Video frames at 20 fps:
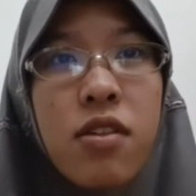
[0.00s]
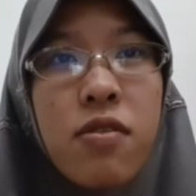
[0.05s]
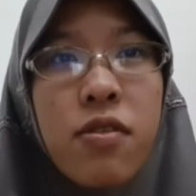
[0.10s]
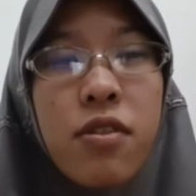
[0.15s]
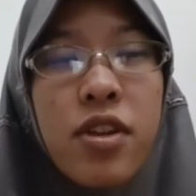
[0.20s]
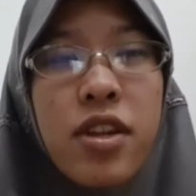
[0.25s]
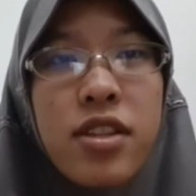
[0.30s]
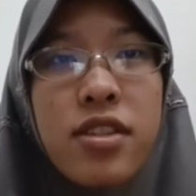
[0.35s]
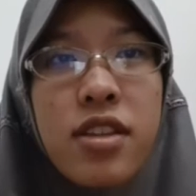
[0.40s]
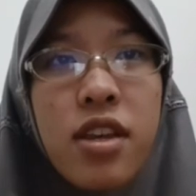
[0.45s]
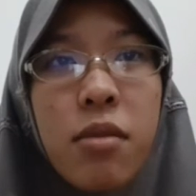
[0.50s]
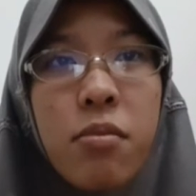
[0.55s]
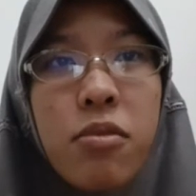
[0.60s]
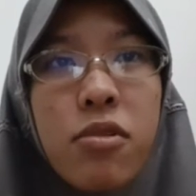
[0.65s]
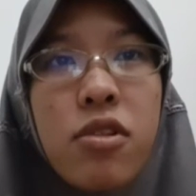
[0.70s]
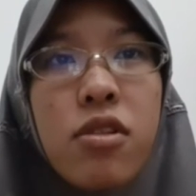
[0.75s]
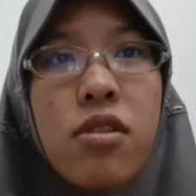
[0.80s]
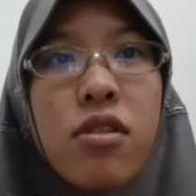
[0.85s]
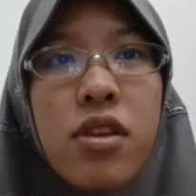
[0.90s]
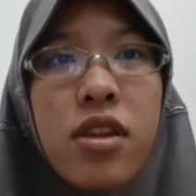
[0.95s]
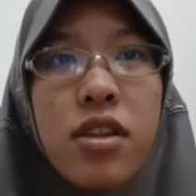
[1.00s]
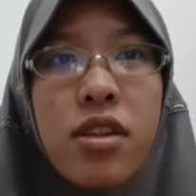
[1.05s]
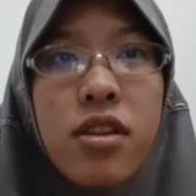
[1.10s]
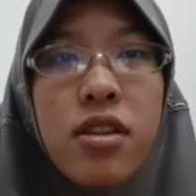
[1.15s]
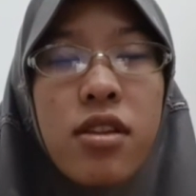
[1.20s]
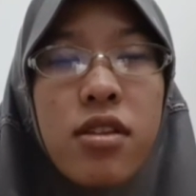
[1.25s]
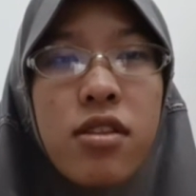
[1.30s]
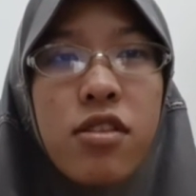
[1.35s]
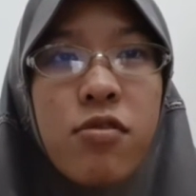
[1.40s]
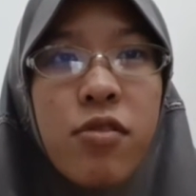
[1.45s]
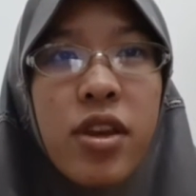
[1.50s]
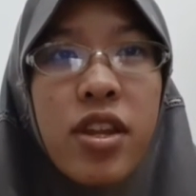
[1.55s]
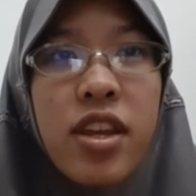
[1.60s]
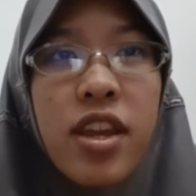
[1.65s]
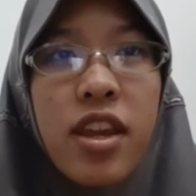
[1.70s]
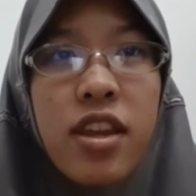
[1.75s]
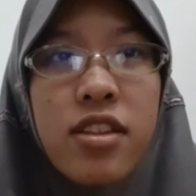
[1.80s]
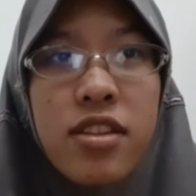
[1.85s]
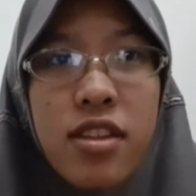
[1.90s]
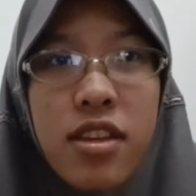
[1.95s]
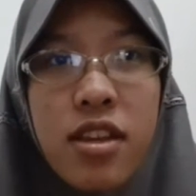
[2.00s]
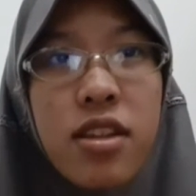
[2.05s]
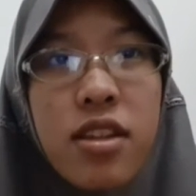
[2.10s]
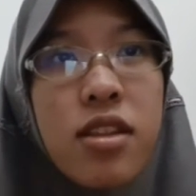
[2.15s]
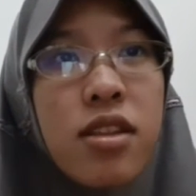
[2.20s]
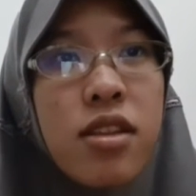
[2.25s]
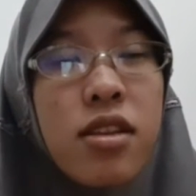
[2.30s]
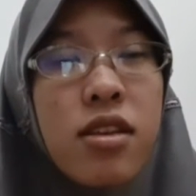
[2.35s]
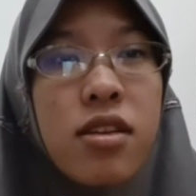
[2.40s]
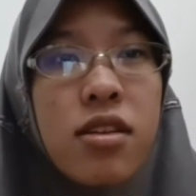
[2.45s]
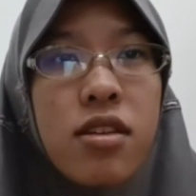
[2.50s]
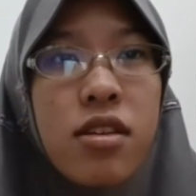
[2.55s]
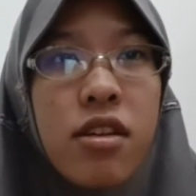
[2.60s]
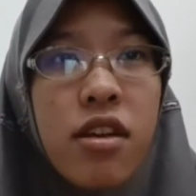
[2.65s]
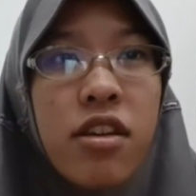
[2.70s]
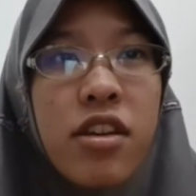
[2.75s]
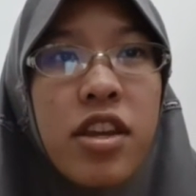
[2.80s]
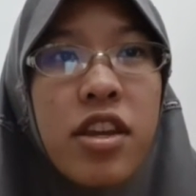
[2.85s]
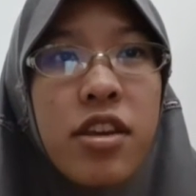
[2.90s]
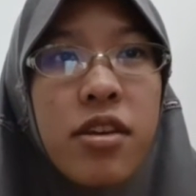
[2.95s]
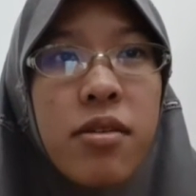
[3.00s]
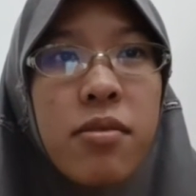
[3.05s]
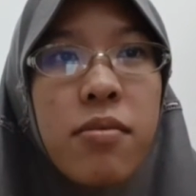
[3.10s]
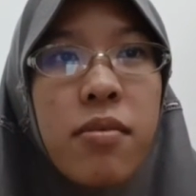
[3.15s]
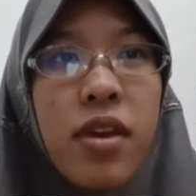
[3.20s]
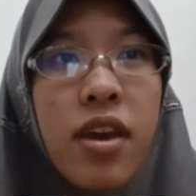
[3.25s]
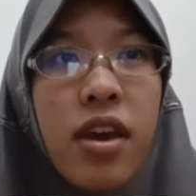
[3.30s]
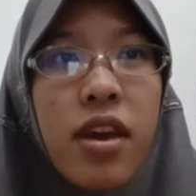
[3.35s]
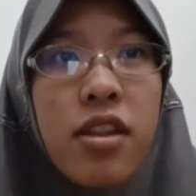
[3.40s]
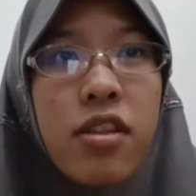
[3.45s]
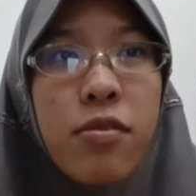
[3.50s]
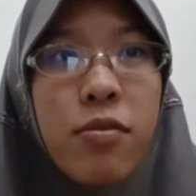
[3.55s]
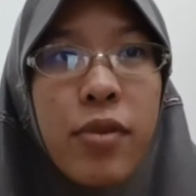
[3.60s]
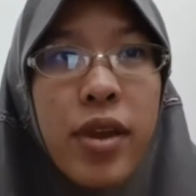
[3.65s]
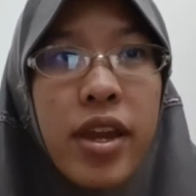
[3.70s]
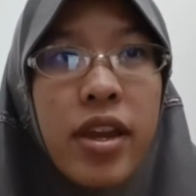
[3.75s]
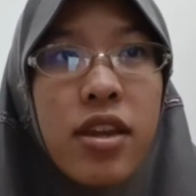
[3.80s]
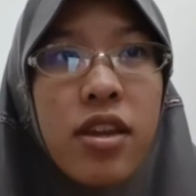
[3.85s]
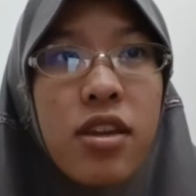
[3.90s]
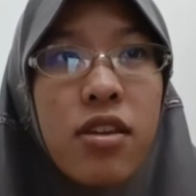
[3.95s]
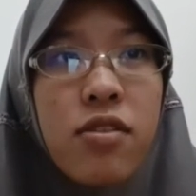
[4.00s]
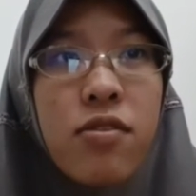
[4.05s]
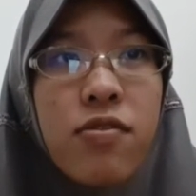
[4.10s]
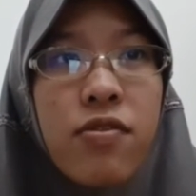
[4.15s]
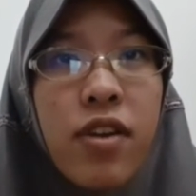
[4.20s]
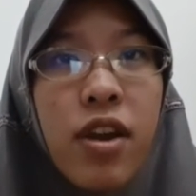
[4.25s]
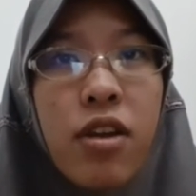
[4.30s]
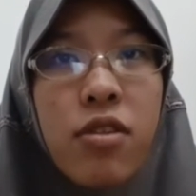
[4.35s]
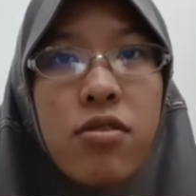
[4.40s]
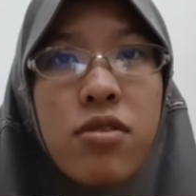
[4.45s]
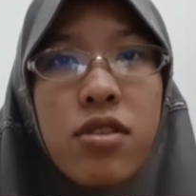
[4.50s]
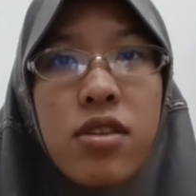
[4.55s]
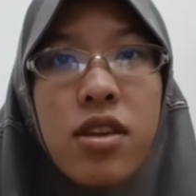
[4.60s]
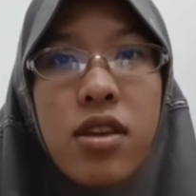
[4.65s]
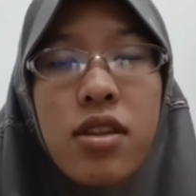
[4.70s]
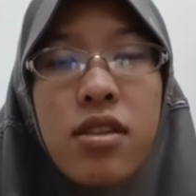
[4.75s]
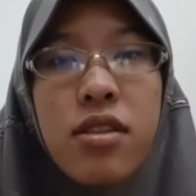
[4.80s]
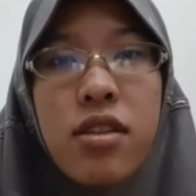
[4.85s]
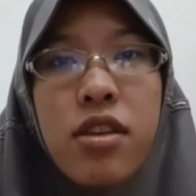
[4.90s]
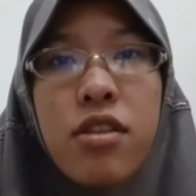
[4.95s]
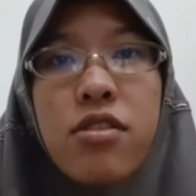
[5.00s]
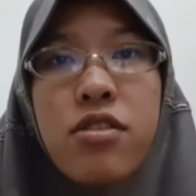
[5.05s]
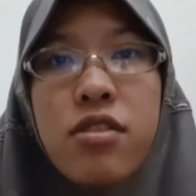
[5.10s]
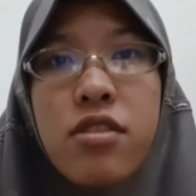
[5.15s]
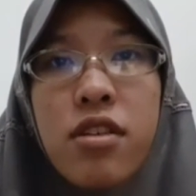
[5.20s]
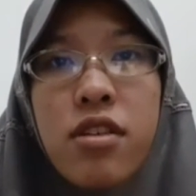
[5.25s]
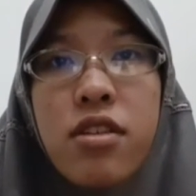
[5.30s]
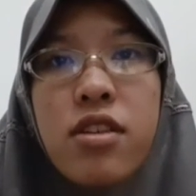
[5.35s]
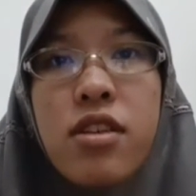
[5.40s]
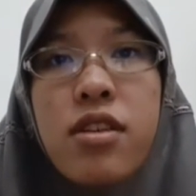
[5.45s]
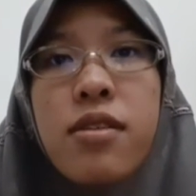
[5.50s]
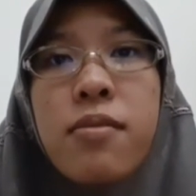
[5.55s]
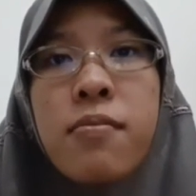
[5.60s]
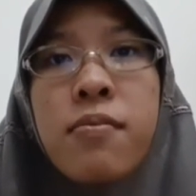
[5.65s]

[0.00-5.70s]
For example, in 2018, Cunningham and Rank found in their study